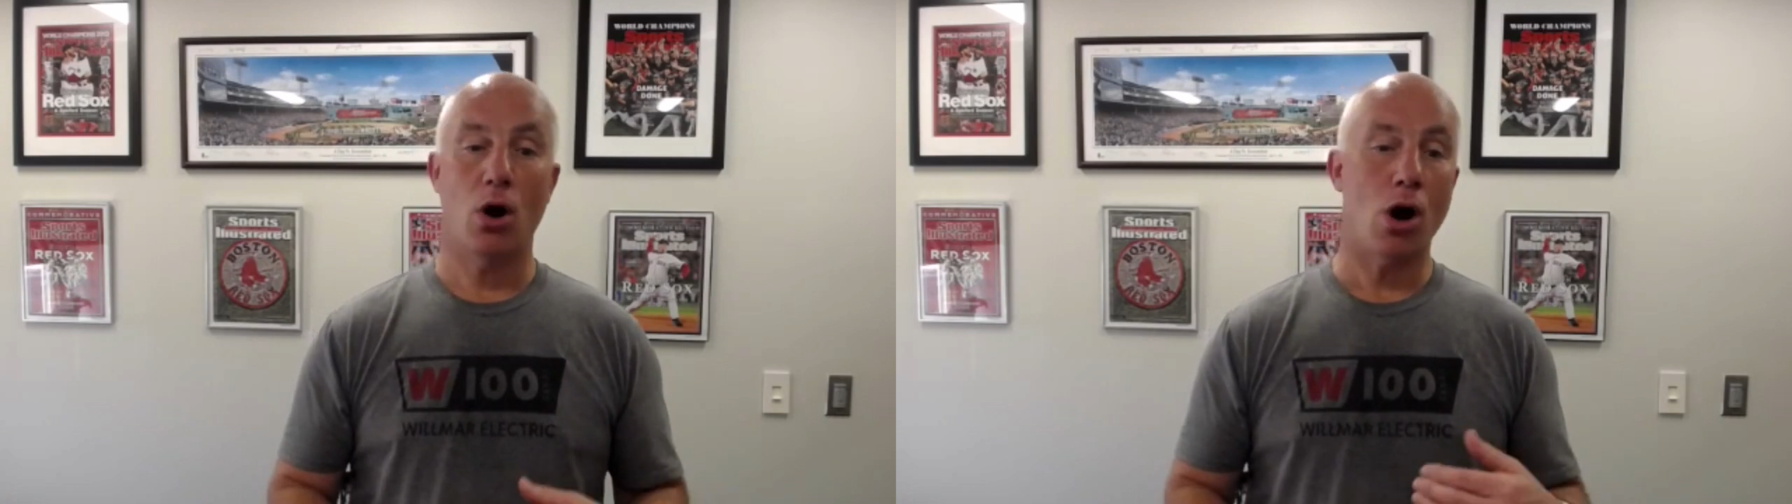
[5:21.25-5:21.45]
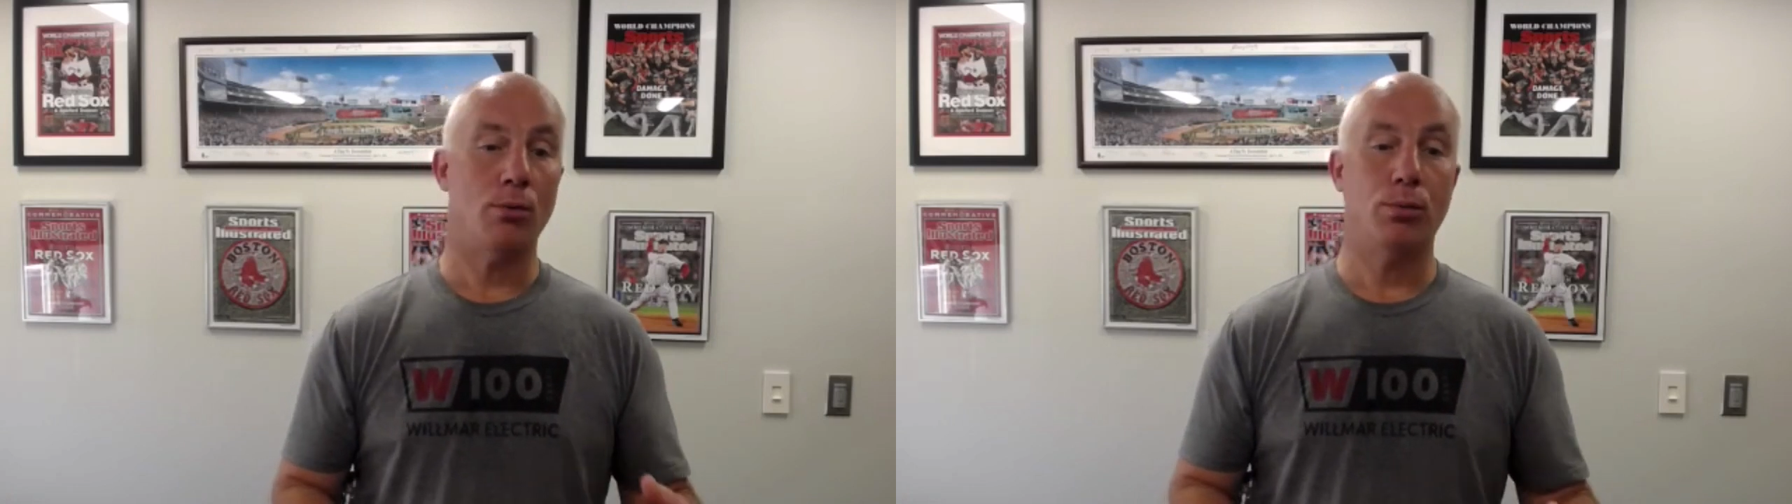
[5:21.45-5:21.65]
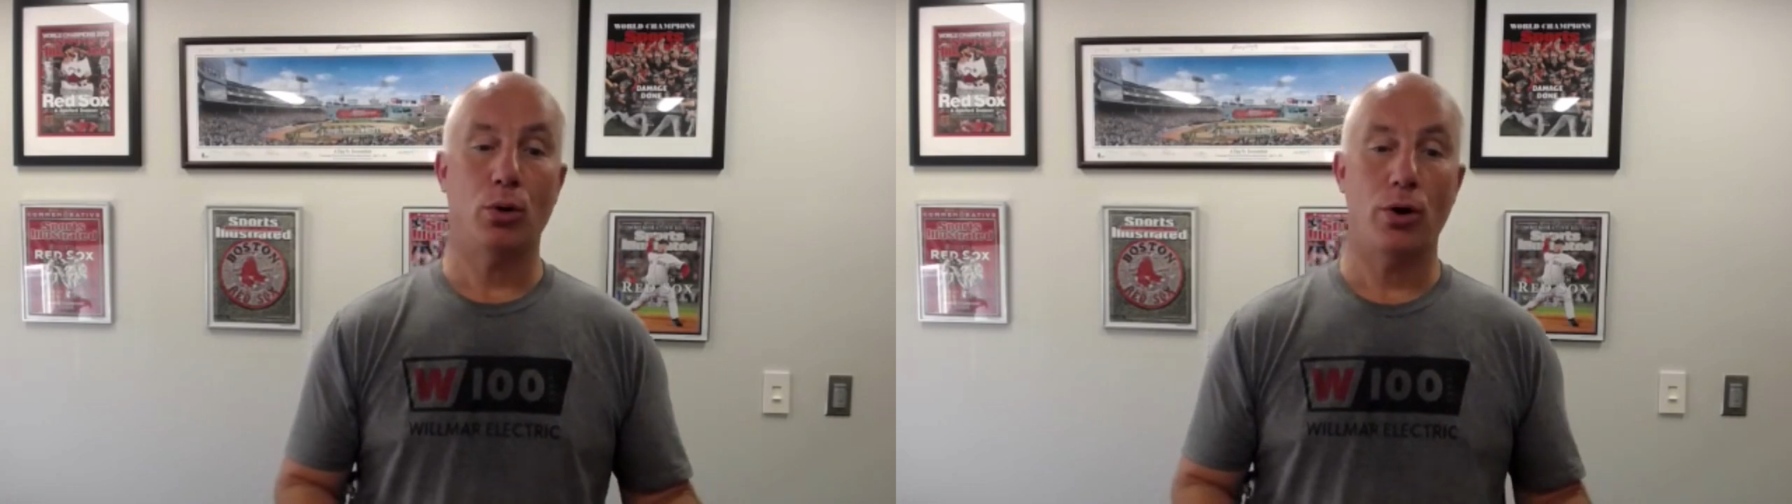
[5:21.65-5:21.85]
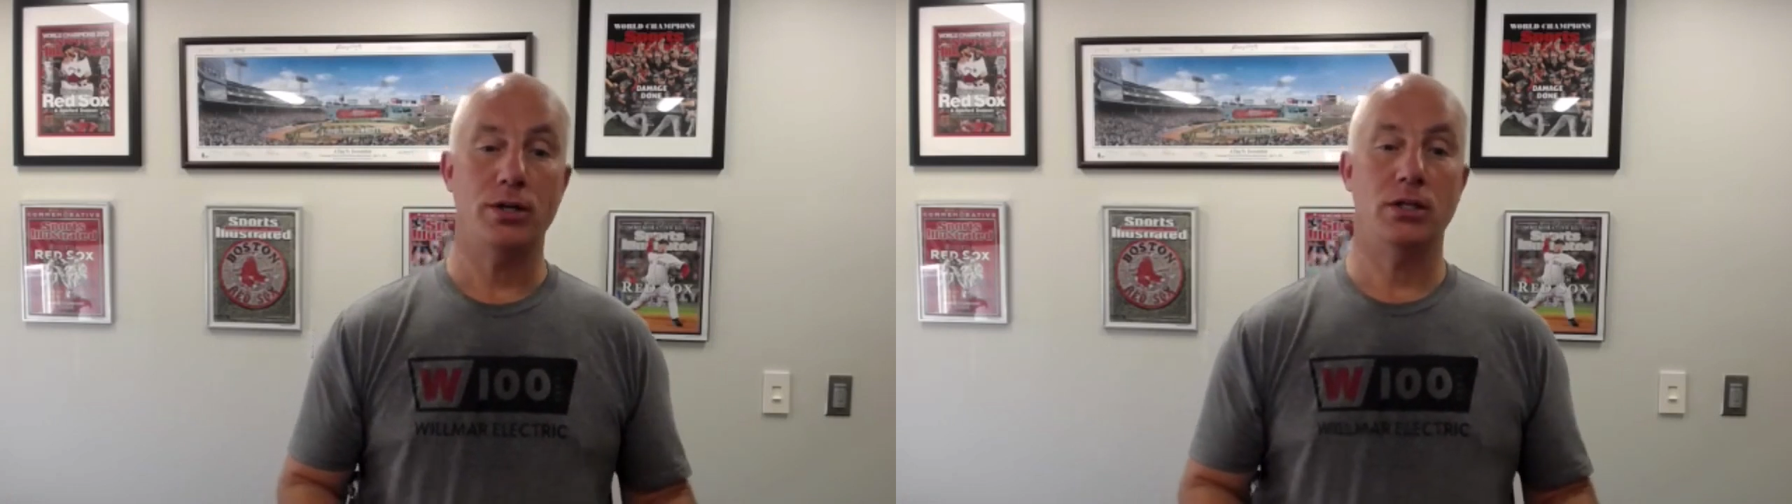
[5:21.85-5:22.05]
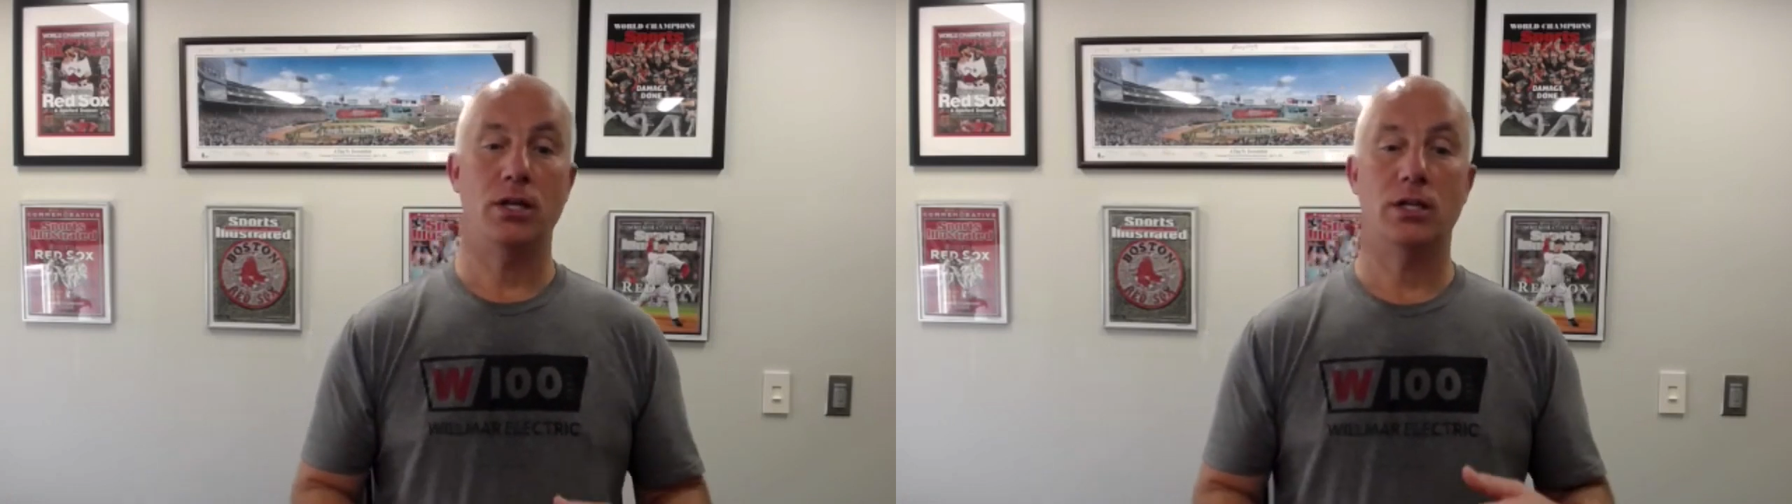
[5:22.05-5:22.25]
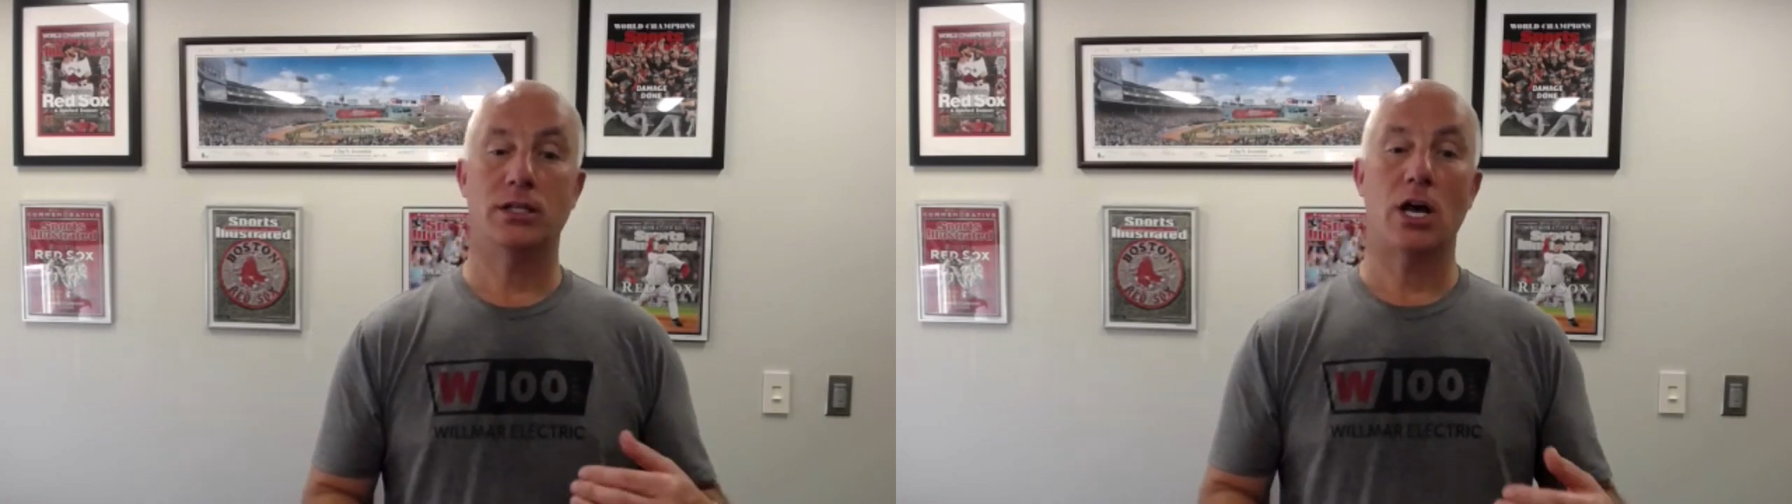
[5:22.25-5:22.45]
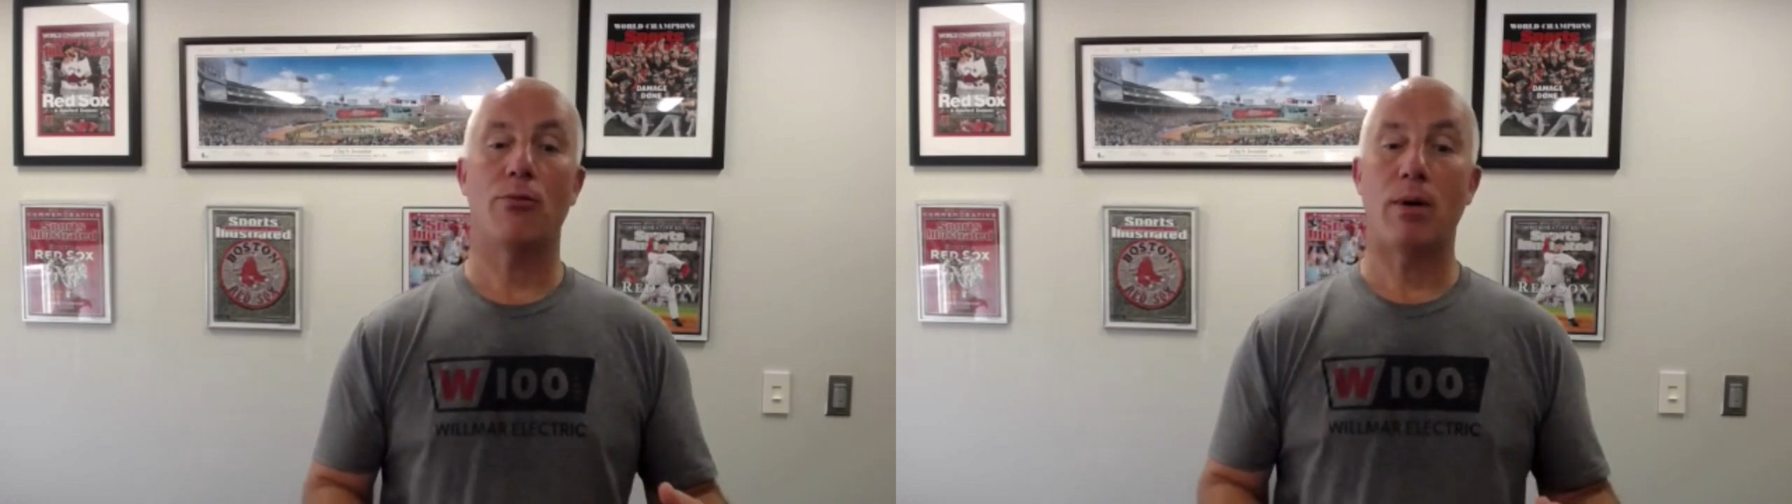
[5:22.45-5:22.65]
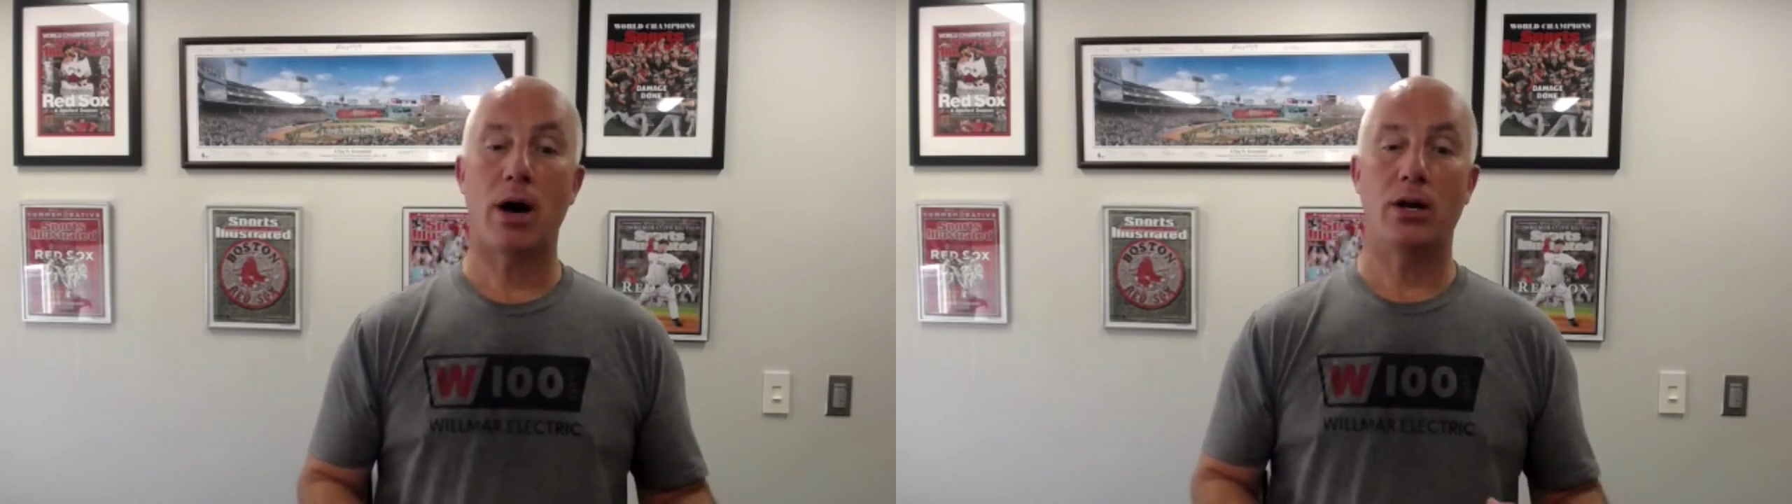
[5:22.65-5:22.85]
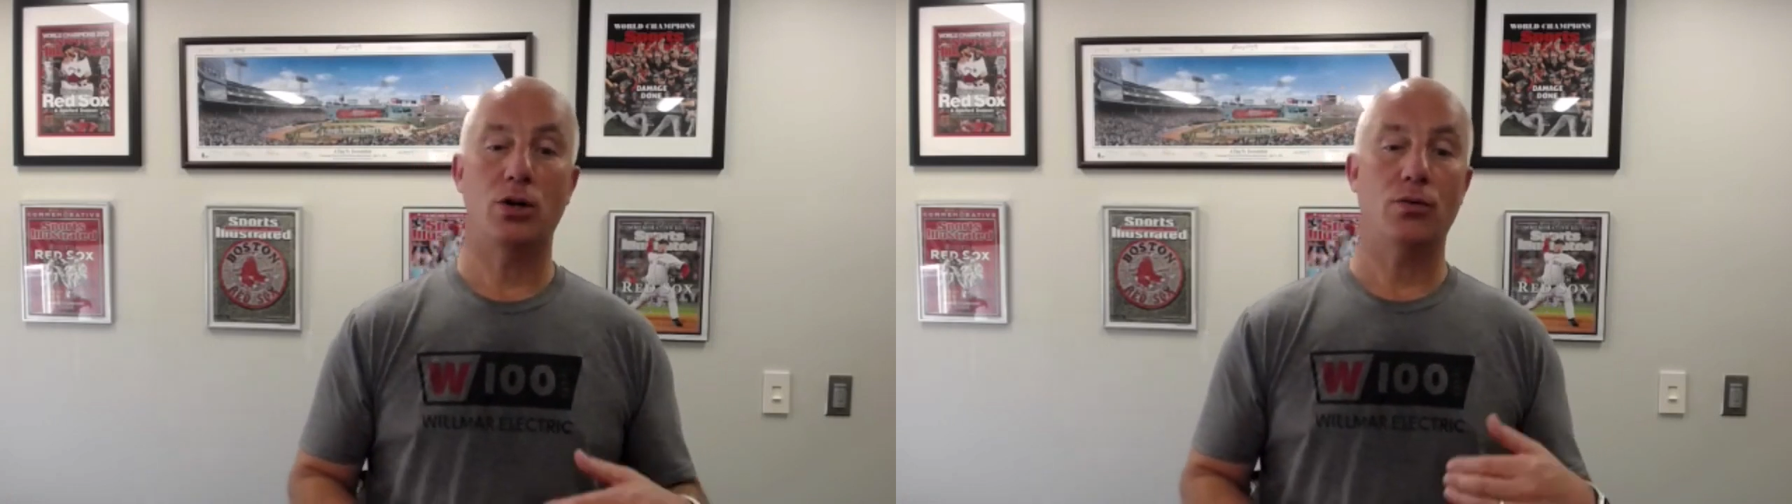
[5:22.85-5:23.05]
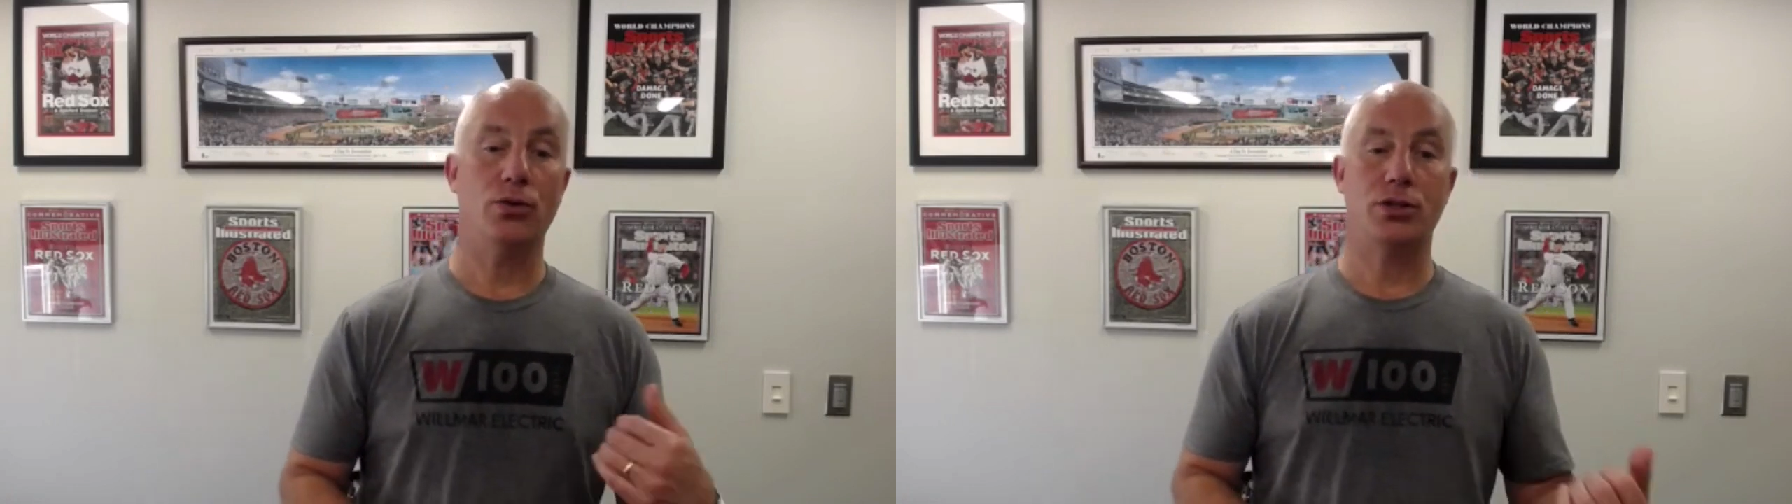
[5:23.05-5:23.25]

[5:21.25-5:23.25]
All employees need to self-monitor for